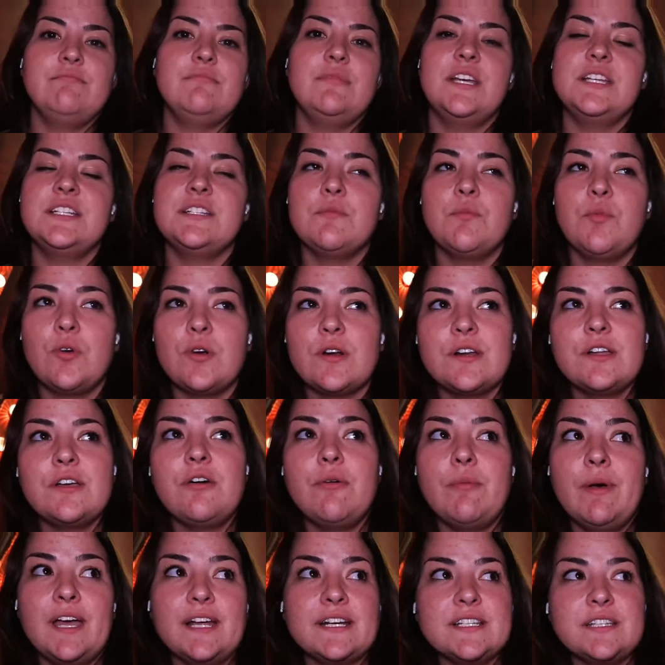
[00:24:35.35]
it's important to go
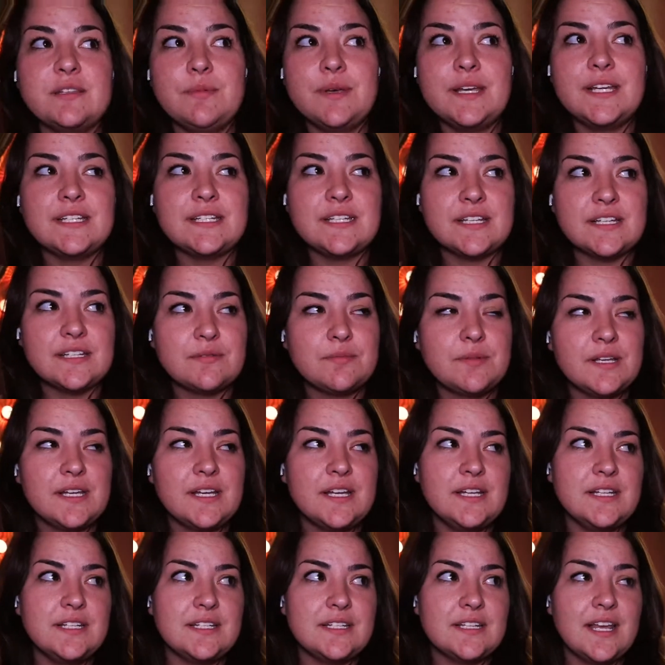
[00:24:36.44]
back to the basics
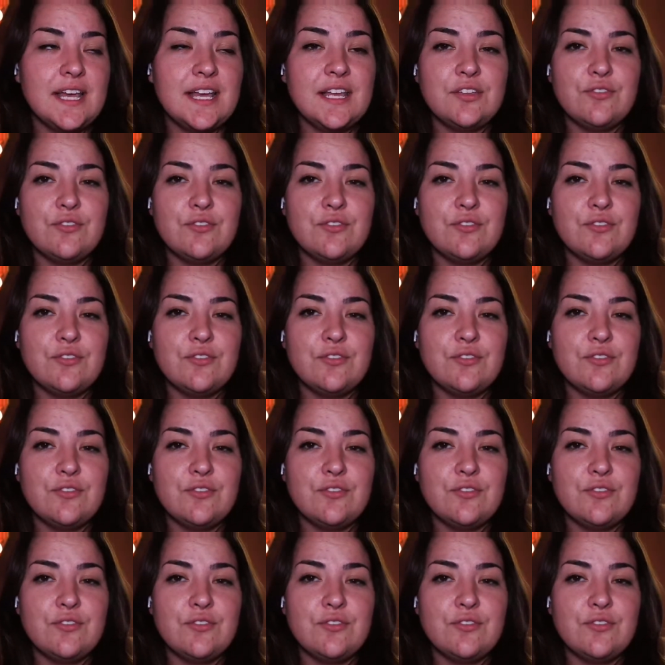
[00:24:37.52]
because